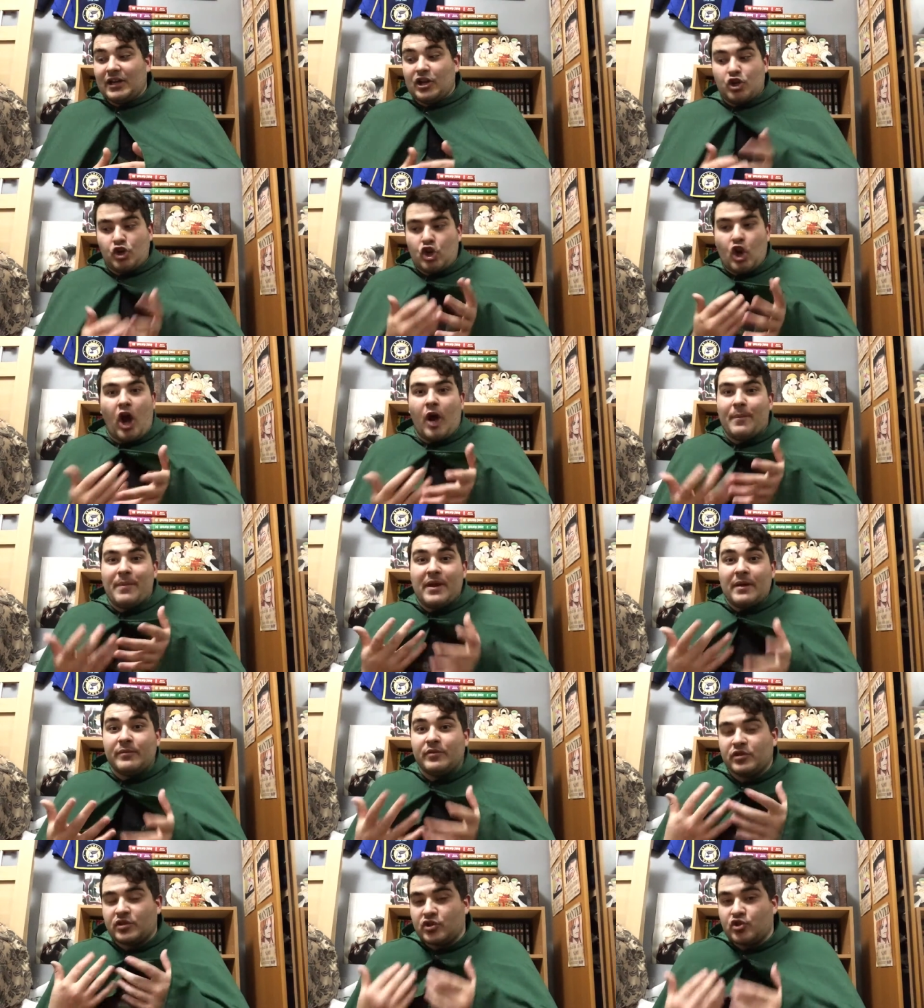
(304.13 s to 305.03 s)
not being
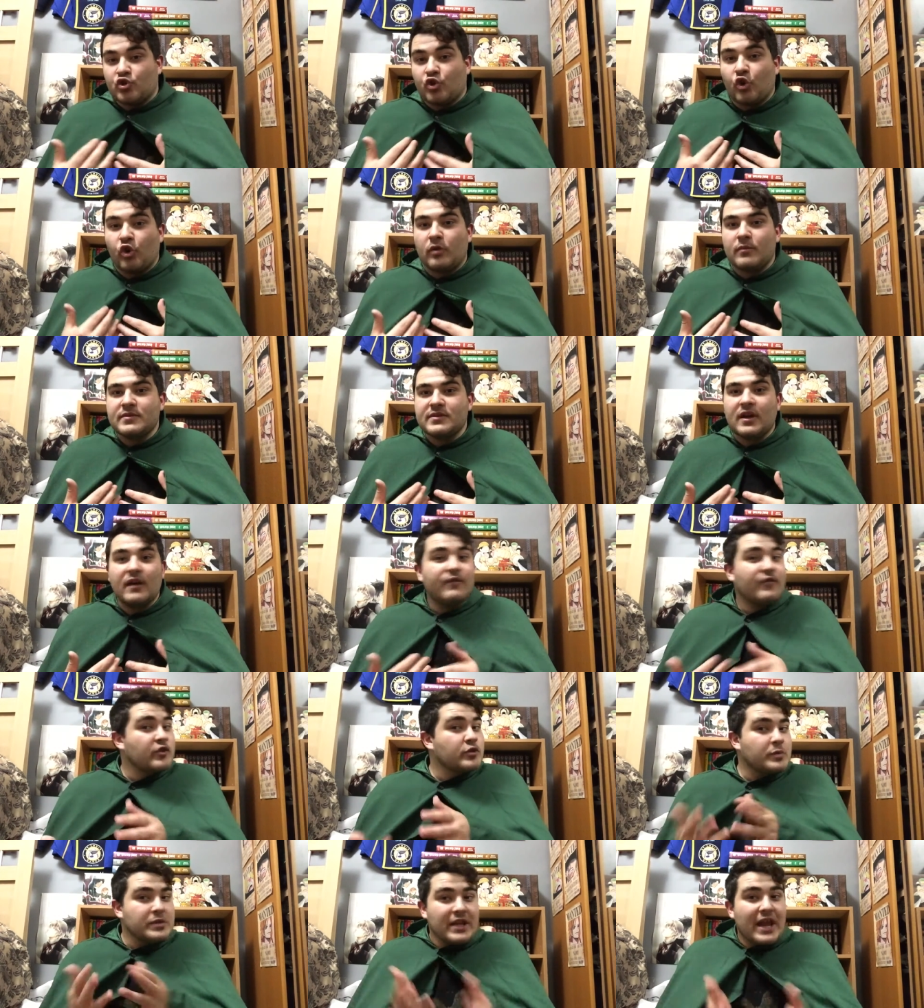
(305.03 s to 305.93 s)
able to control himself
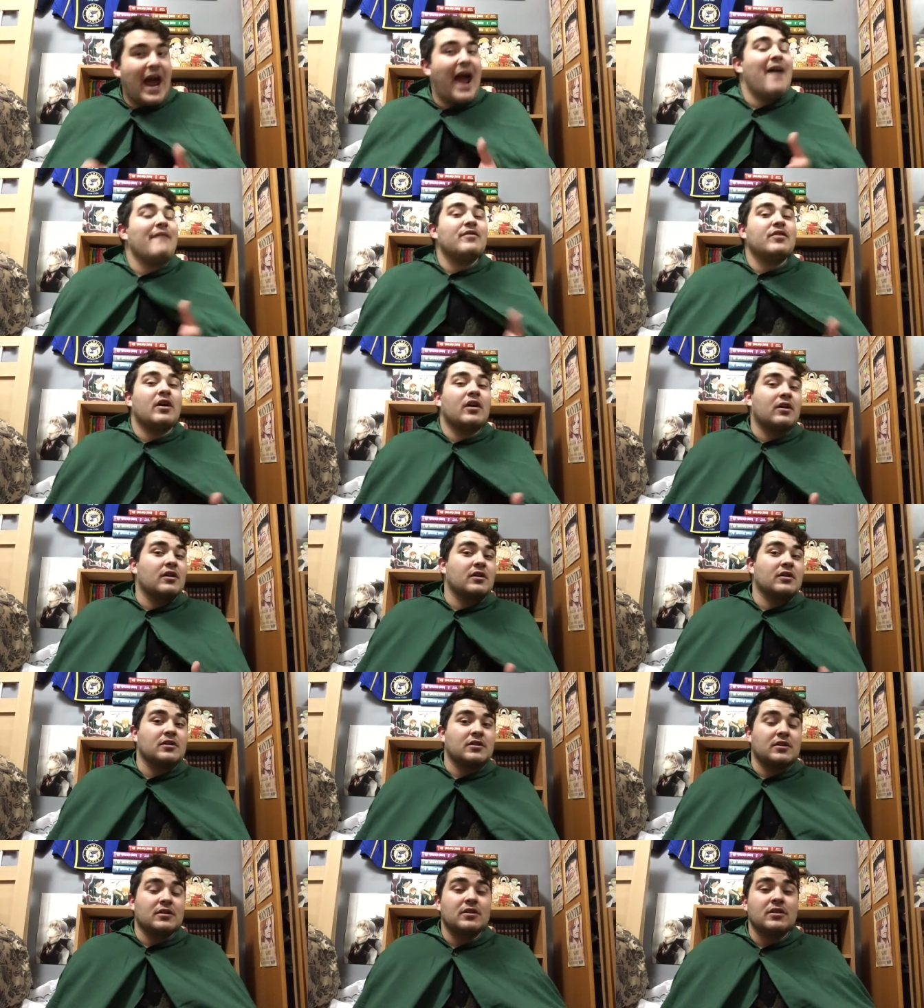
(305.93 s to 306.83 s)
because we did have the
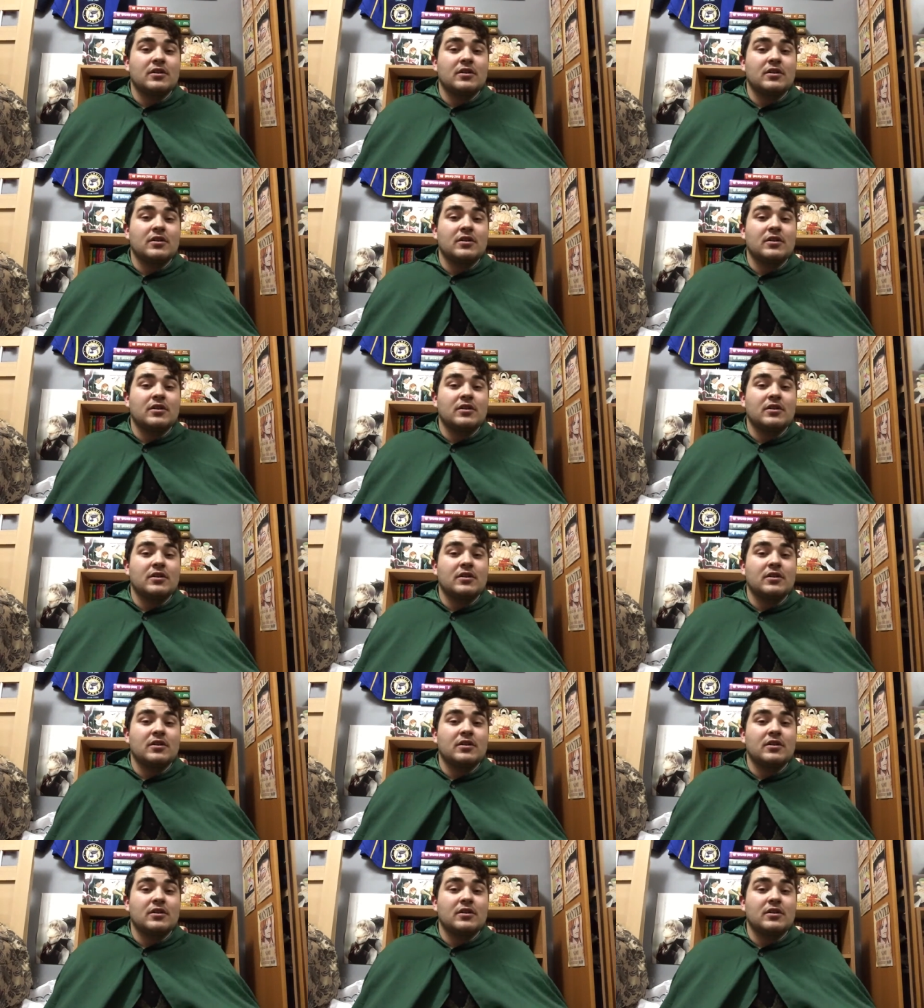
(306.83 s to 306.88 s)
arc